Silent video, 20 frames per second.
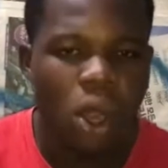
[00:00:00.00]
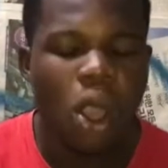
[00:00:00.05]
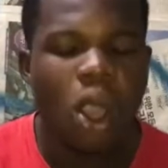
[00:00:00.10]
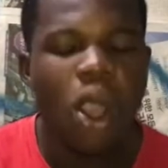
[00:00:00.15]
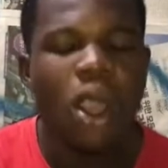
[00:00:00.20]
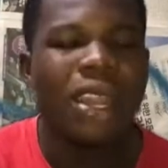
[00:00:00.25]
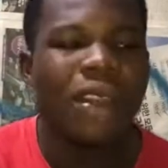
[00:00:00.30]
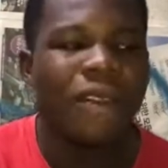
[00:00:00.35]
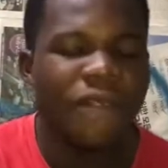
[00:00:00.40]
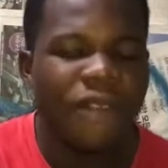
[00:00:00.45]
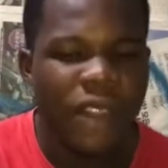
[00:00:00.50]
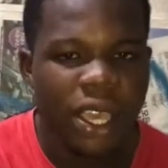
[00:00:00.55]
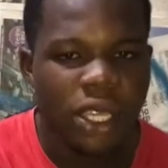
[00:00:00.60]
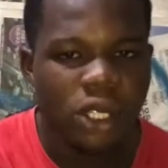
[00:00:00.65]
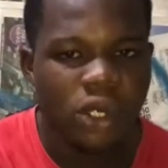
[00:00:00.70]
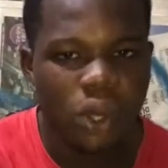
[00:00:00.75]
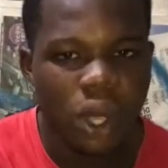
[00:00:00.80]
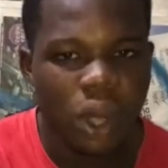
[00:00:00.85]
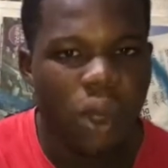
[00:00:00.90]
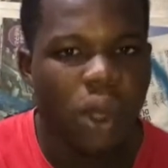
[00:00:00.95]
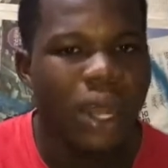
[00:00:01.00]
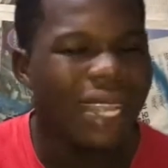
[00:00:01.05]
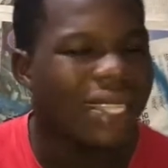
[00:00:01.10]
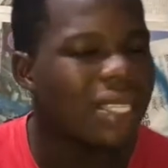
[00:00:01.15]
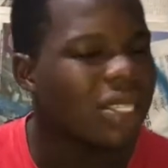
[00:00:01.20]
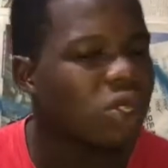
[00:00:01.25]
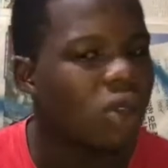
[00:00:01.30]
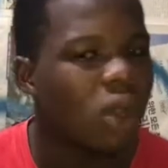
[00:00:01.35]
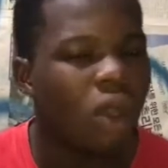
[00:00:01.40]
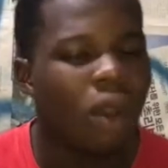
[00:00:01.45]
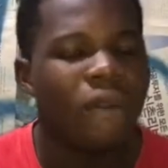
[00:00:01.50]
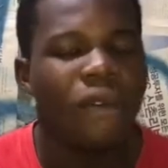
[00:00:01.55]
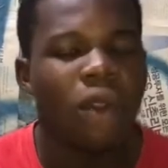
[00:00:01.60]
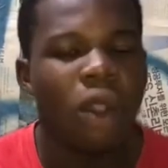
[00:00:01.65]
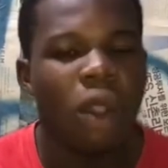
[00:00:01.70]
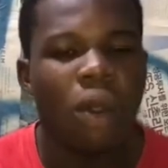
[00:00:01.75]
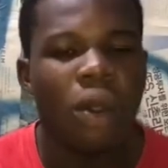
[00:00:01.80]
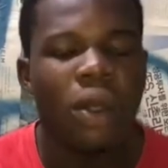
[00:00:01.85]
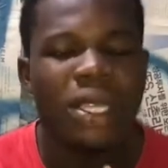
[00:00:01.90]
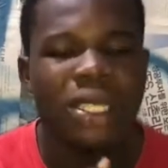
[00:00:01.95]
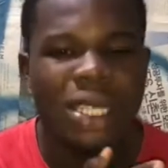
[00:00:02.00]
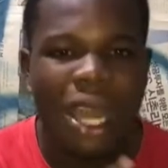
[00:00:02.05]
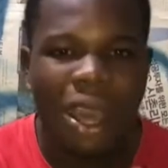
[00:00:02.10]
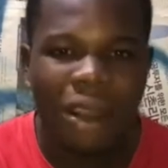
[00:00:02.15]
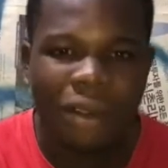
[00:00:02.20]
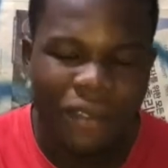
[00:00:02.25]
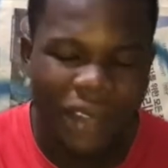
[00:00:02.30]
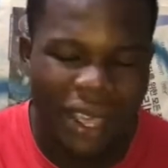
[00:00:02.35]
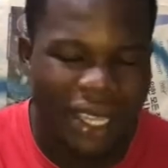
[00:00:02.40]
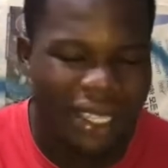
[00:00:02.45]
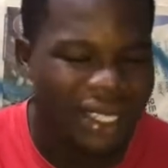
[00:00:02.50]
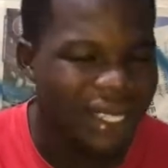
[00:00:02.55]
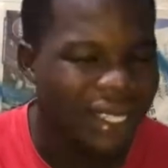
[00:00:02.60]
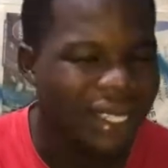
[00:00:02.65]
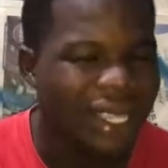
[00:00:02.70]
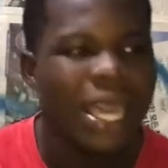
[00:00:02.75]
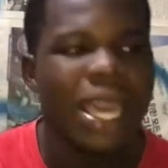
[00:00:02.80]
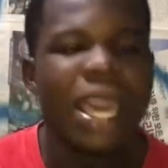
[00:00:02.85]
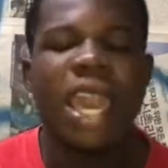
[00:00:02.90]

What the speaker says: on the first record, that is the original version,